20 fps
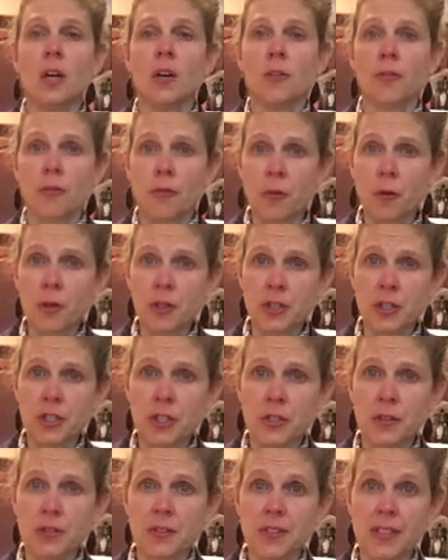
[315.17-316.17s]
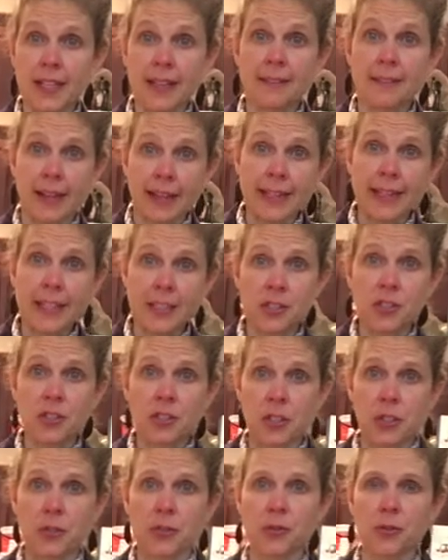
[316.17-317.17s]
for juicing, like his
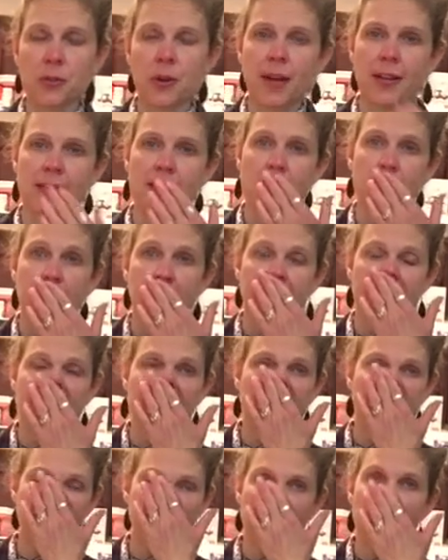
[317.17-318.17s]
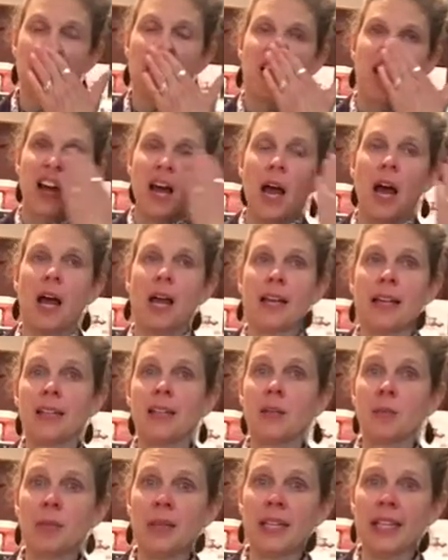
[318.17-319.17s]
juice recipes in
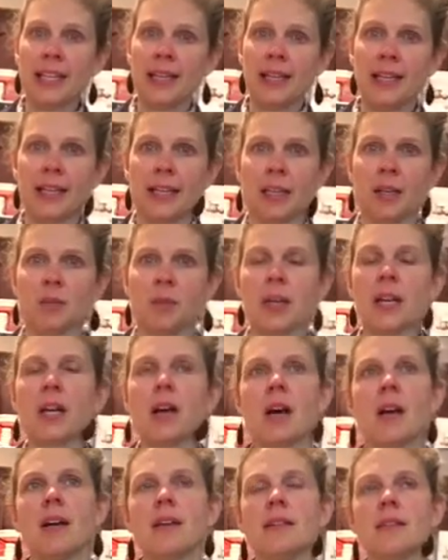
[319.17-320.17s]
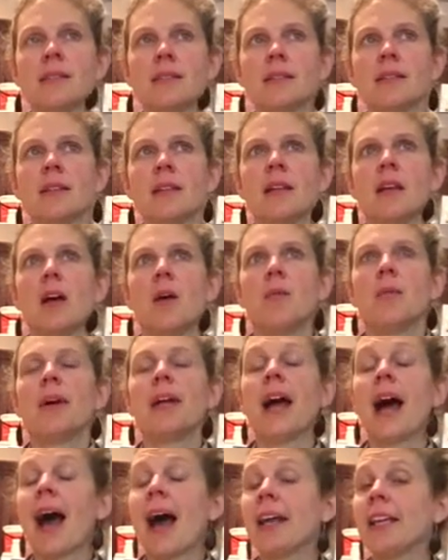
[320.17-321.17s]
the beginning,
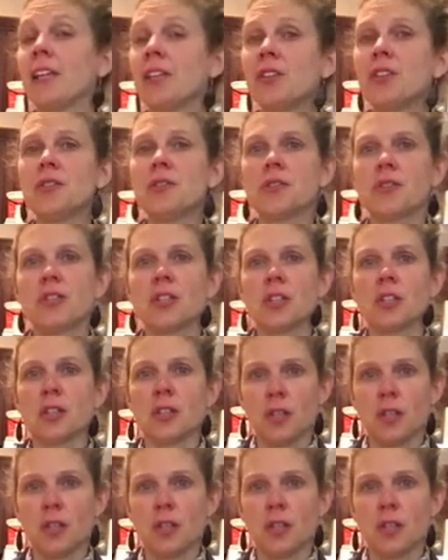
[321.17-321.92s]
but I used